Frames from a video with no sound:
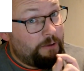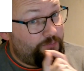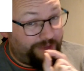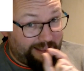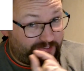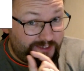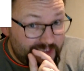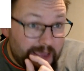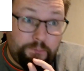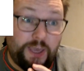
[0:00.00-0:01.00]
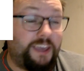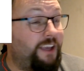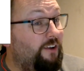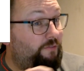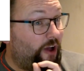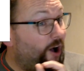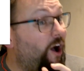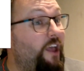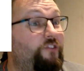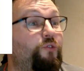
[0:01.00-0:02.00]
that's nitpicking of the
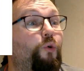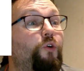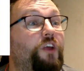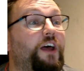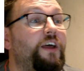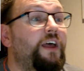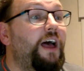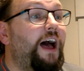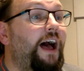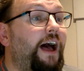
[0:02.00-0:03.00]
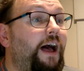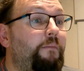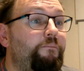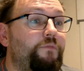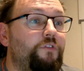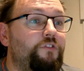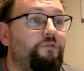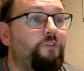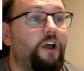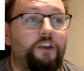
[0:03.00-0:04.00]
highest order.
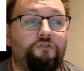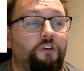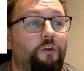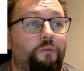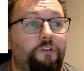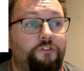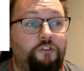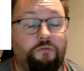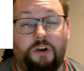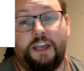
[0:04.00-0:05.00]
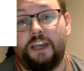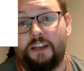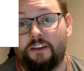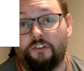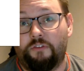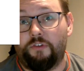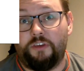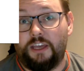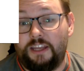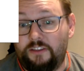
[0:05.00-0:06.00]
The flight controller is great. It does
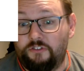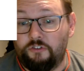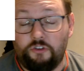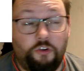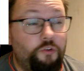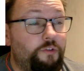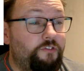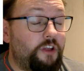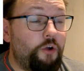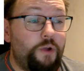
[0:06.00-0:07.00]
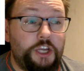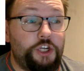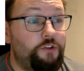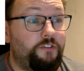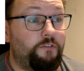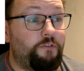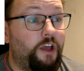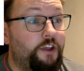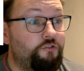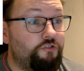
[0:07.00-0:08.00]
everything it needs to do. There's no issues in the
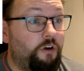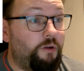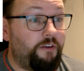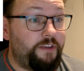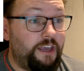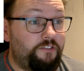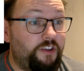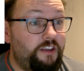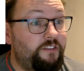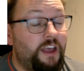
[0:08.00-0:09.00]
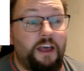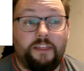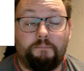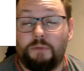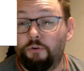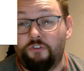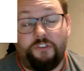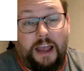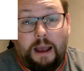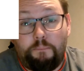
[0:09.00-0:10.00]
flight controller and ESCs. The
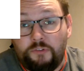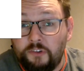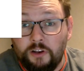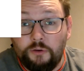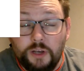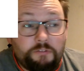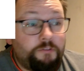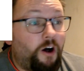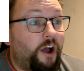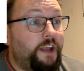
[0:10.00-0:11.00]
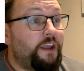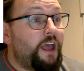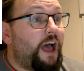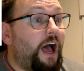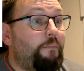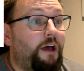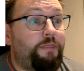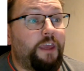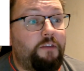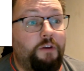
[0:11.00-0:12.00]
motors are absolutely fine. I
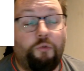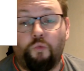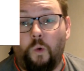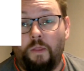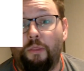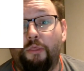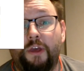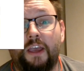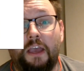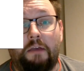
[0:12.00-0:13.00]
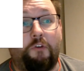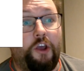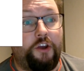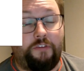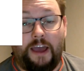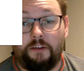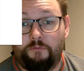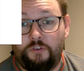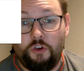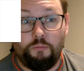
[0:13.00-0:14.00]
think if there was one thing, if I could have had a
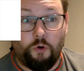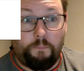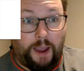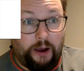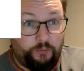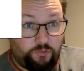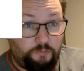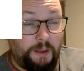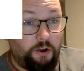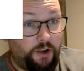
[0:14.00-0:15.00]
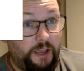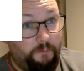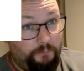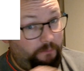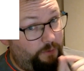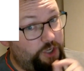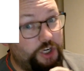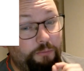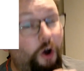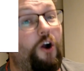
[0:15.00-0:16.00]
few more pounds spent on it,
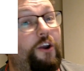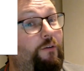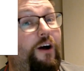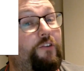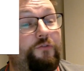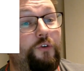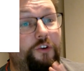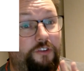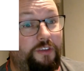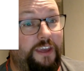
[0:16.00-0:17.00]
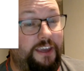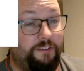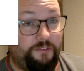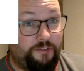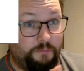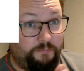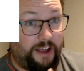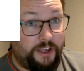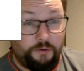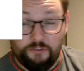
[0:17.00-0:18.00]
which I'm not going to ask for because I think the
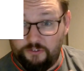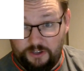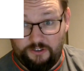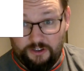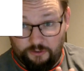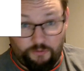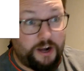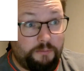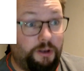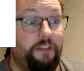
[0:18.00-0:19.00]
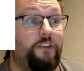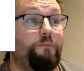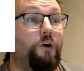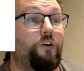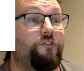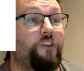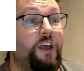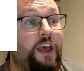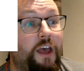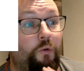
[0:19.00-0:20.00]
value is incredible in this box,
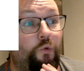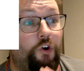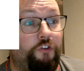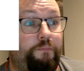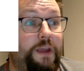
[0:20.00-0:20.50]
would have